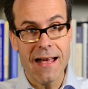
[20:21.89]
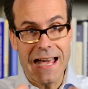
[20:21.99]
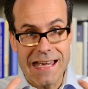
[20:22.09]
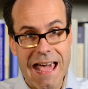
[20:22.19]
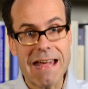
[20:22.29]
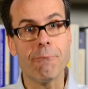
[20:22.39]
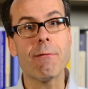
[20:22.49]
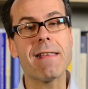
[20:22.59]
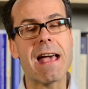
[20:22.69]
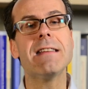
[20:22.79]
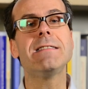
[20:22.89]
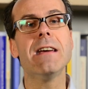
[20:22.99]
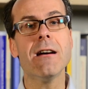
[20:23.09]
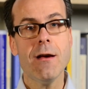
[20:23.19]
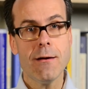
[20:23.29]
again with the
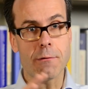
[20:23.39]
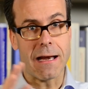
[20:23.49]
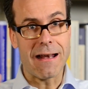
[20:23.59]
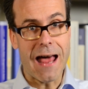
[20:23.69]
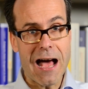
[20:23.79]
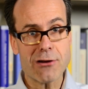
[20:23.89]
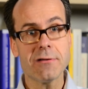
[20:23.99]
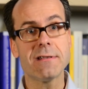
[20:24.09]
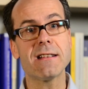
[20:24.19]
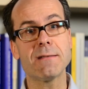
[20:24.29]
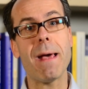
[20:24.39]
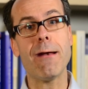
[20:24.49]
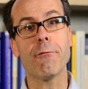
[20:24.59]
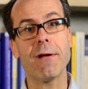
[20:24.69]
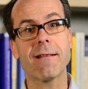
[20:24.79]
idea to enlarge their
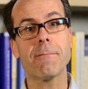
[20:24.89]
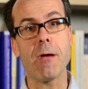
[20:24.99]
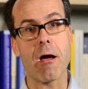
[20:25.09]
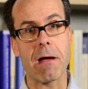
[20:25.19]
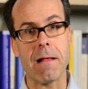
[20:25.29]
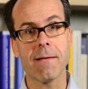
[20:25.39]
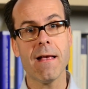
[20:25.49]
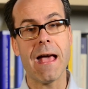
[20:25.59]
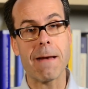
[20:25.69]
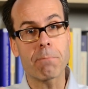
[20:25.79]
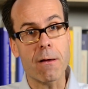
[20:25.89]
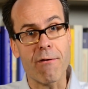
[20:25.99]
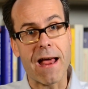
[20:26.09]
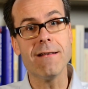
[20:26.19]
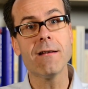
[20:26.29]
span of experience and
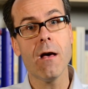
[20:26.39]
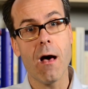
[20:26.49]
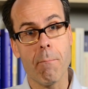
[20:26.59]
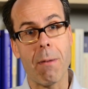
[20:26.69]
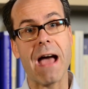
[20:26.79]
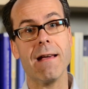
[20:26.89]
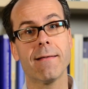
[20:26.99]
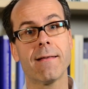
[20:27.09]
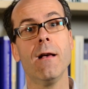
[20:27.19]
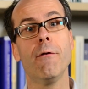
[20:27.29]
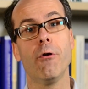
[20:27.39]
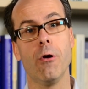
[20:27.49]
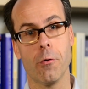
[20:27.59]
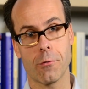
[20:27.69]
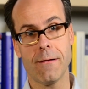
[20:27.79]
prevent a bias for
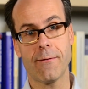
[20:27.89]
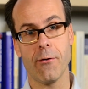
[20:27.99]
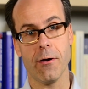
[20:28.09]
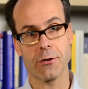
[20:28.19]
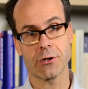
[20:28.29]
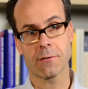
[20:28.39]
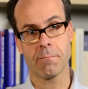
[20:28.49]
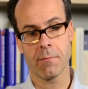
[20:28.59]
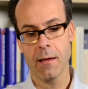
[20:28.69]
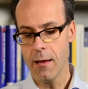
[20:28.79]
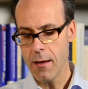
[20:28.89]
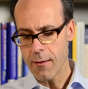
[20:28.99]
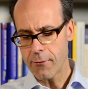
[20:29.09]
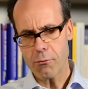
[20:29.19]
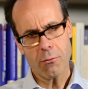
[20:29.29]
local search.
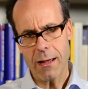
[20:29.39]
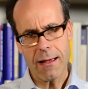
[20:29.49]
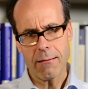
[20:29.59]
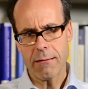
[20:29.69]
So,